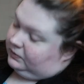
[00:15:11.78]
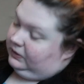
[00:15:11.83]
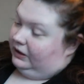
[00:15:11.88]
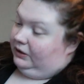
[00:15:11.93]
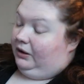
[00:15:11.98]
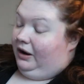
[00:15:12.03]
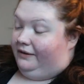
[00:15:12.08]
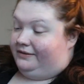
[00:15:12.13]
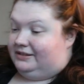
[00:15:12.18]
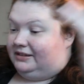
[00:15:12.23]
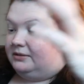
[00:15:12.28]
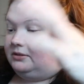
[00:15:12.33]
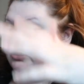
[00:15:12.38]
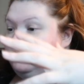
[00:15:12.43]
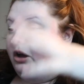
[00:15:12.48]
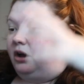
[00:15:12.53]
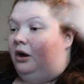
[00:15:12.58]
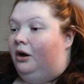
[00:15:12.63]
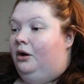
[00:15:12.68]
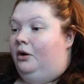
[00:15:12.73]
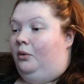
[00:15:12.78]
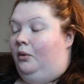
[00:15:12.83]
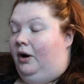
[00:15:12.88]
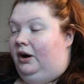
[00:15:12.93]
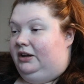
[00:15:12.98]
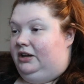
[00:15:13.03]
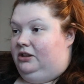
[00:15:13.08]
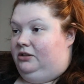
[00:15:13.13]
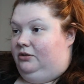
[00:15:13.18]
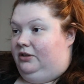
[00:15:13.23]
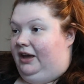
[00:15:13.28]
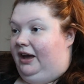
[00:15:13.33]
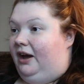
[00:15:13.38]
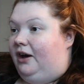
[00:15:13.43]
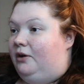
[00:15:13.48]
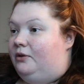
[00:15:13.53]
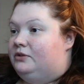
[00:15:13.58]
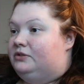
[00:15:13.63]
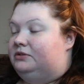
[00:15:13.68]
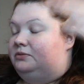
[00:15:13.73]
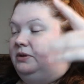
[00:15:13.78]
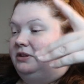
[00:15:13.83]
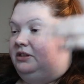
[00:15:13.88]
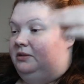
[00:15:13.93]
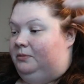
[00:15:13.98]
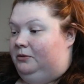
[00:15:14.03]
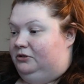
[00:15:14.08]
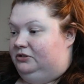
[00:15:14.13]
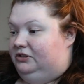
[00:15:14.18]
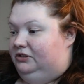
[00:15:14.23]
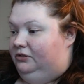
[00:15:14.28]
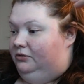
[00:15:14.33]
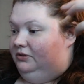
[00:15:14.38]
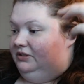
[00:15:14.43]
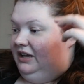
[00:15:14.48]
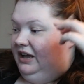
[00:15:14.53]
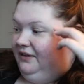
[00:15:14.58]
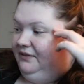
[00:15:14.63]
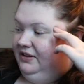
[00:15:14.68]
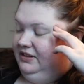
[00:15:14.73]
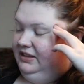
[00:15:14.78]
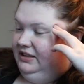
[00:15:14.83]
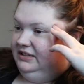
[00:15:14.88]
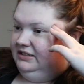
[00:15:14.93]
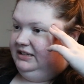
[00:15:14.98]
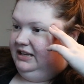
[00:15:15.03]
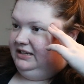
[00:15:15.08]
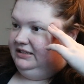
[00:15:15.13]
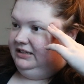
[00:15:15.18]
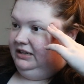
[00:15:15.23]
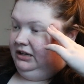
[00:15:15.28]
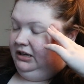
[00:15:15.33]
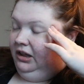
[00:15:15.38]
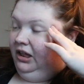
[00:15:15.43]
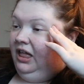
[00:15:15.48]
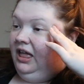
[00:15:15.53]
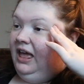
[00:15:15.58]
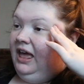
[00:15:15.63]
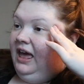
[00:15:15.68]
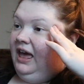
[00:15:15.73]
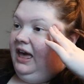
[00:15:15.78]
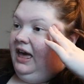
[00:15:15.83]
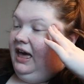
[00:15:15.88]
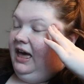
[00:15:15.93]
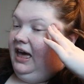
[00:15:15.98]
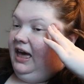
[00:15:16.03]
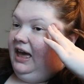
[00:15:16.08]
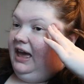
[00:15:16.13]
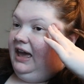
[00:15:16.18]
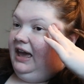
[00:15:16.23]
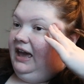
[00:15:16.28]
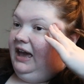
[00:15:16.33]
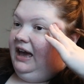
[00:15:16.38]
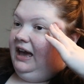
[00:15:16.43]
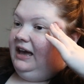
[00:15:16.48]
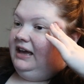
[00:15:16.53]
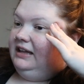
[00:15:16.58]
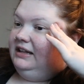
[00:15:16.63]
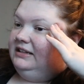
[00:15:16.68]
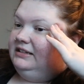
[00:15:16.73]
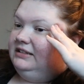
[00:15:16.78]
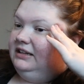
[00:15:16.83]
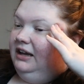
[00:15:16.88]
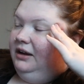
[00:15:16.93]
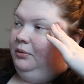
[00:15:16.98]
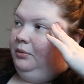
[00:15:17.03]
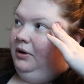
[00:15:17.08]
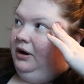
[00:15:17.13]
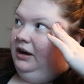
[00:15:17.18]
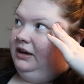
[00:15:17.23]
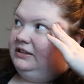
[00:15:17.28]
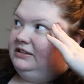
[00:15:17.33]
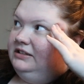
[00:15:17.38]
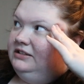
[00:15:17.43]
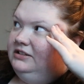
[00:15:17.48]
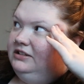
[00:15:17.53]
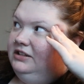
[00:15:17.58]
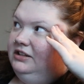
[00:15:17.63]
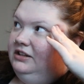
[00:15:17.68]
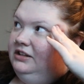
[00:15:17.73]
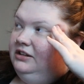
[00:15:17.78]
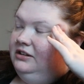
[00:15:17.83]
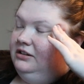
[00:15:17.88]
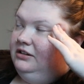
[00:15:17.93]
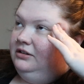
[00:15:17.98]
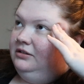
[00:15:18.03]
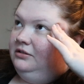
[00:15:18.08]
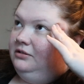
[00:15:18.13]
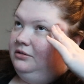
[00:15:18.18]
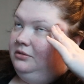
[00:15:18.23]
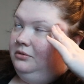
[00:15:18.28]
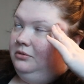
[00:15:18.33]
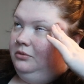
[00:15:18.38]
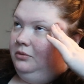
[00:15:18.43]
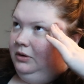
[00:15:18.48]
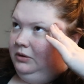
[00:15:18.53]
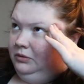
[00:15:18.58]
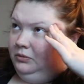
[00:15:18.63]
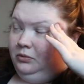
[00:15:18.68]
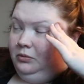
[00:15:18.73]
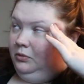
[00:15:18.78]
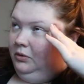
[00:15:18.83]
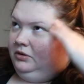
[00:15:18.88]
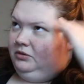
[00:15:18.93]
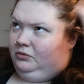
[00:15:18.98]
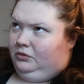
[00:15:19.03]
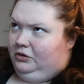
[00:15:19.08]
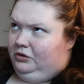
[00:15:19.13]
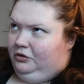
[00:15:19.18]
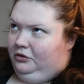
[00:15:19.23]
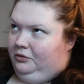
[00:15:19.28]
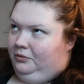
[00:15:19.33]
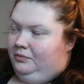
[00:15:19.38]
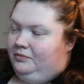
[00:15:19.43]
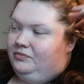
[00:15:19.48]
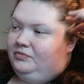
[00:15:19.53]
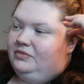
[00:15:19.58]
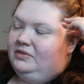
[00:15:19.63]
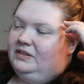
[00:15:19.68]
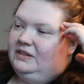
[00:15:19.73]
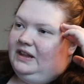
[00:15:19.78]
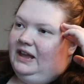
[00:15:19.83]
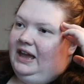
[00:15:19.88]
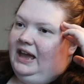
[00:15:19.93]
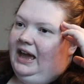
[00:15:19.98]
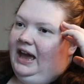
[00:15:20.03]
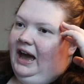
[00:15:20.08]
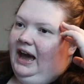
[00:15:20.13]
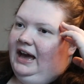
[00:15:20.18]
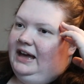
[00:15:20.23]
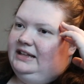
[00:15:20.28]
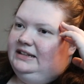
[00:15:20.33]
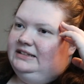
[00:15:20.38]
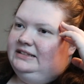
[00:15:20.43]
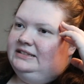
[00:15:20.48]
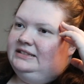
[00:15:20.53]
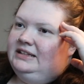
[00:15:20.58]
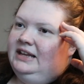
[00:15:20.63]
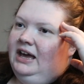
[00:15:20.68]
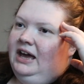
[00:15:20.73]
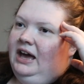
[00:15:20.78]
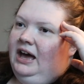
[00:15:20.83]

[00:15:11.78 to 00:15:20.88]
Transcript: like obviously was like walking through the house with the person who was having the estate sale, and I walked into the one room and